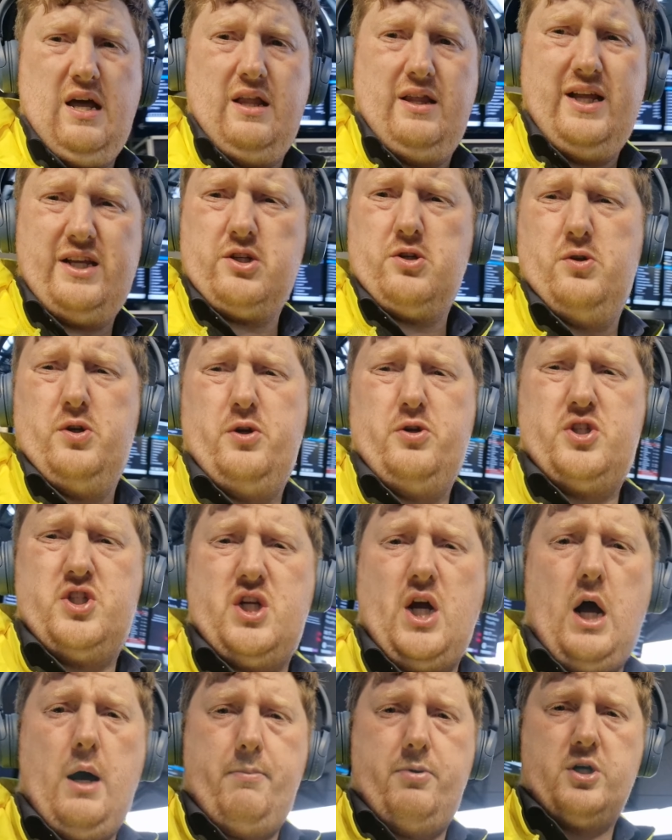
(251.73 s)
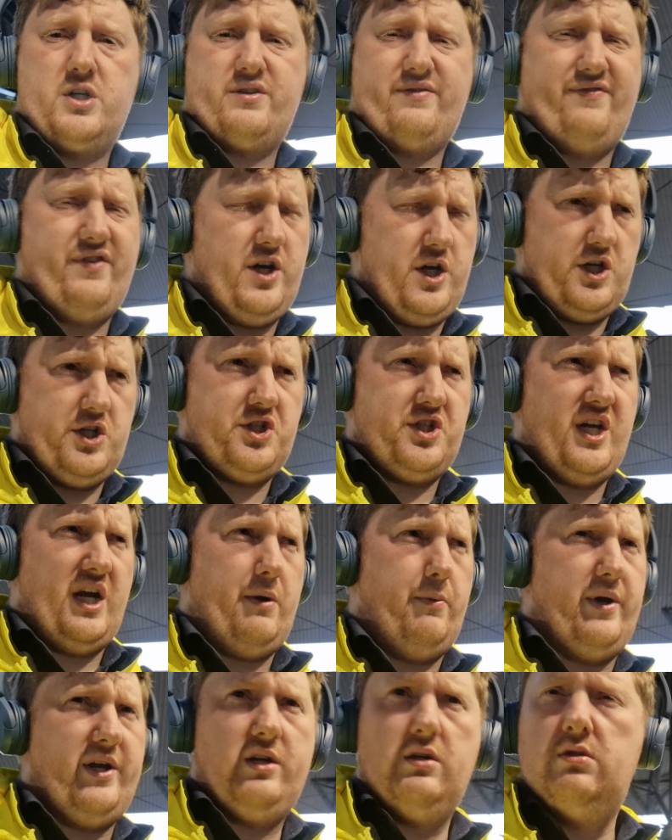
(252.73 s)
Let's go and do Starbucks first,
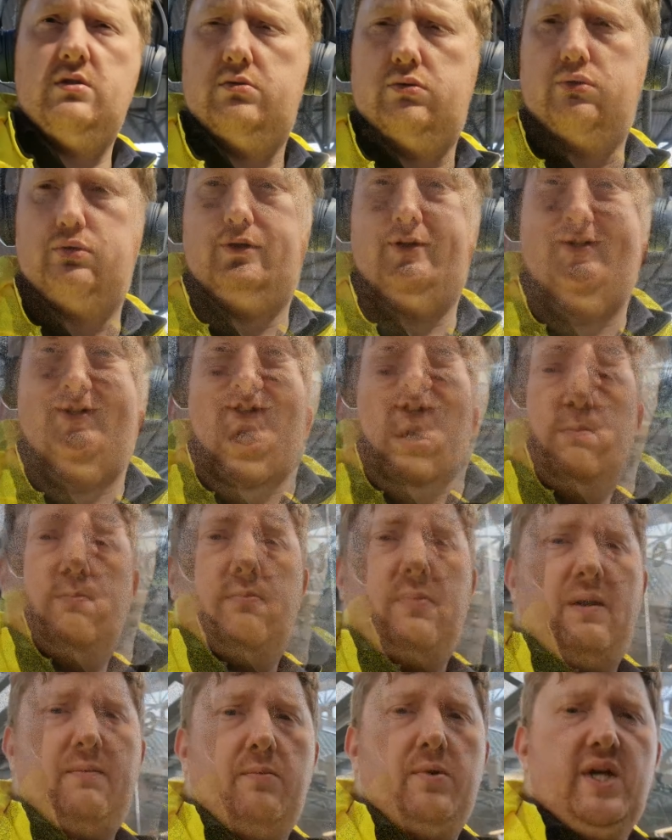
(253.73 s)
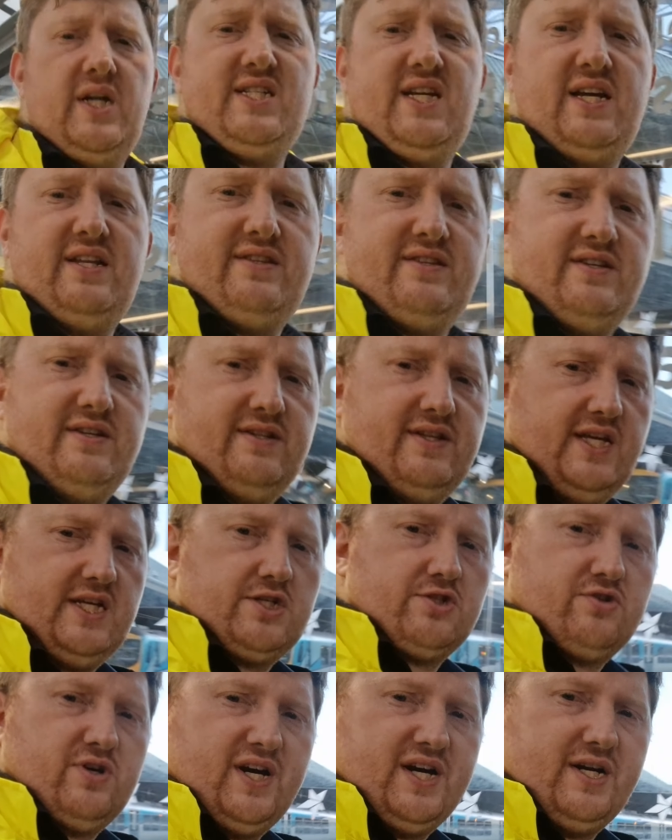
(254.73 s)
shall we? Remember when I said that this
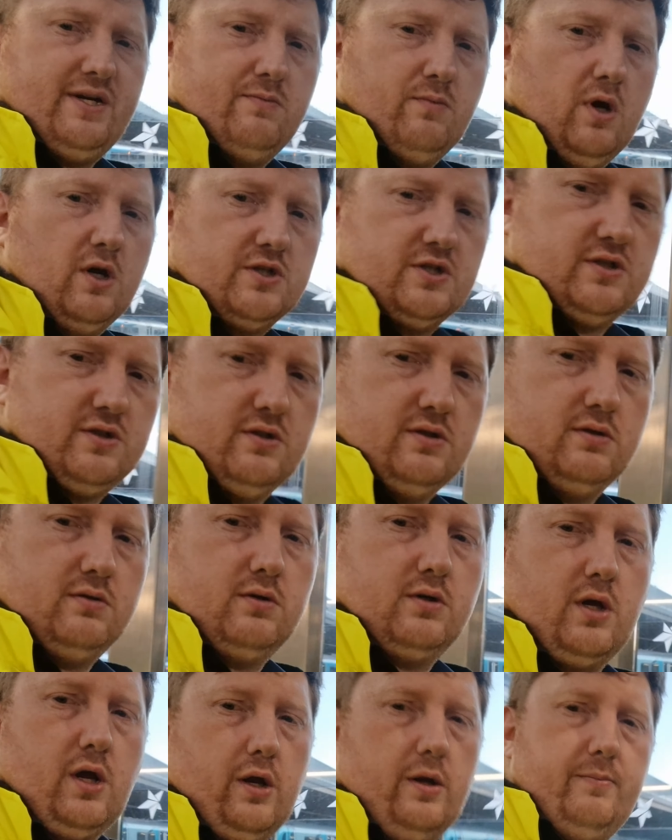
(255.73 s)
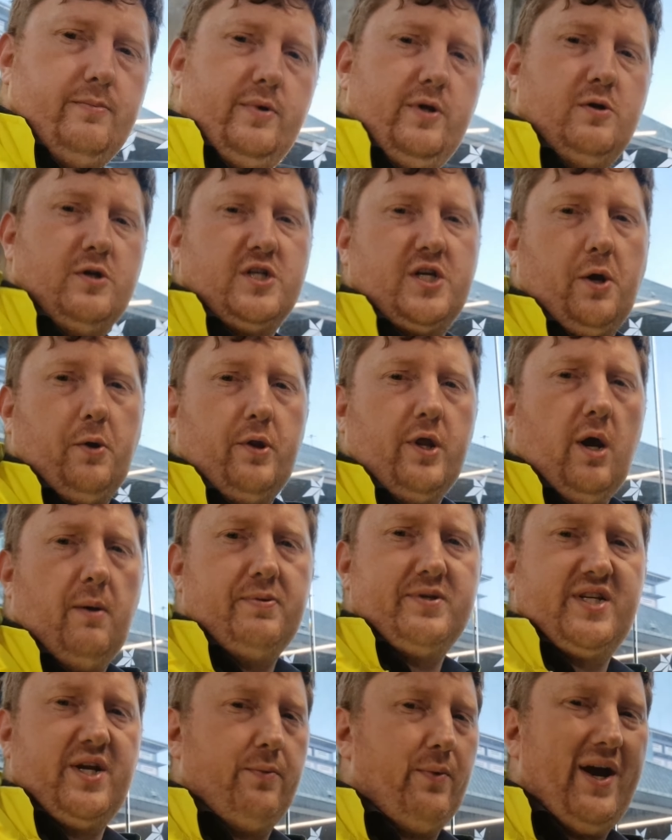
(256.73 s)
train was going the
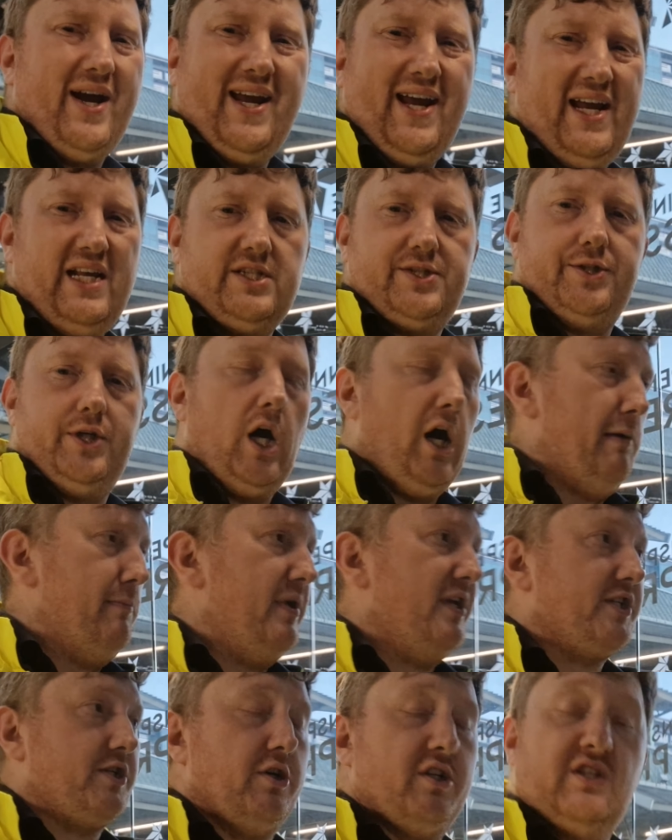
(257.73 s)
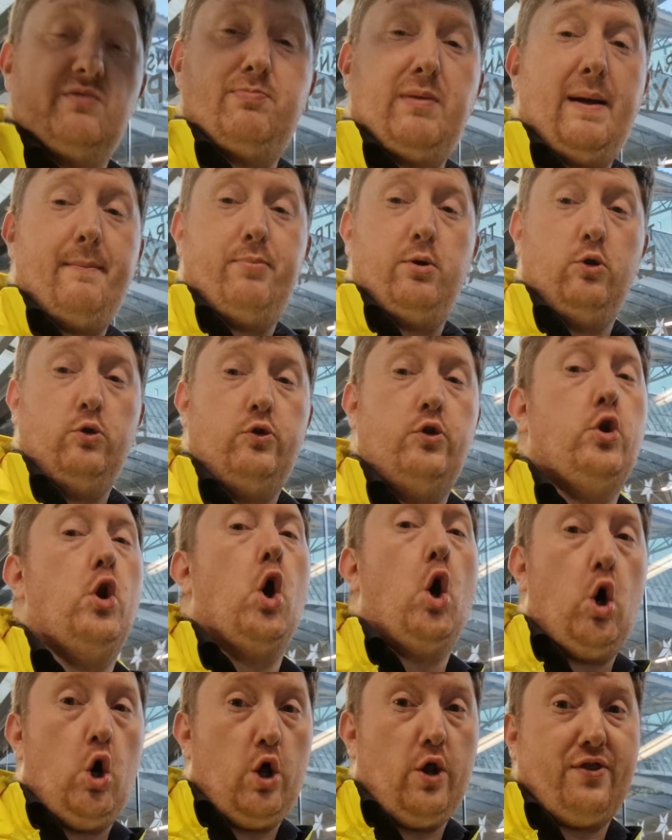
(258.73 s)
opposite way? It's not, it's going to Blackpool
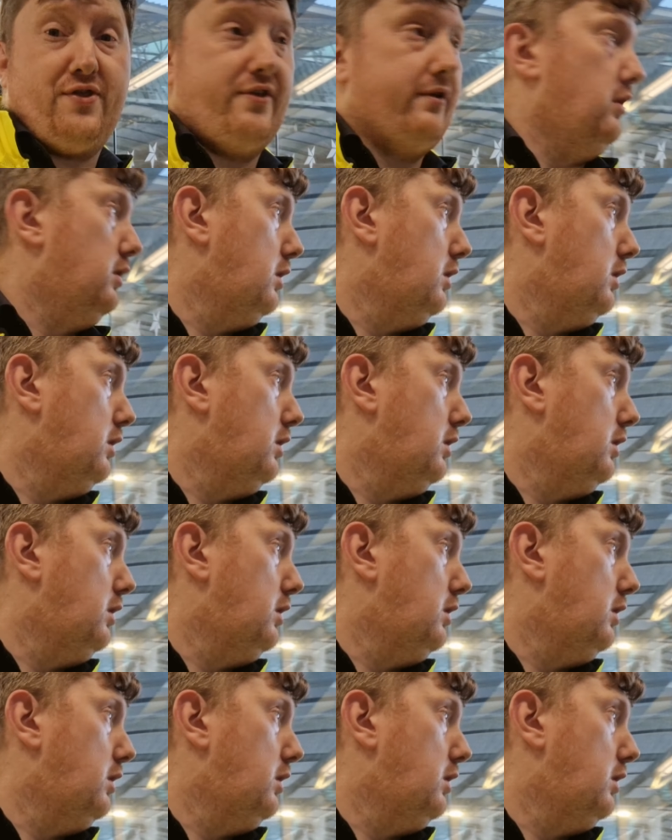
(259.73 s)
North.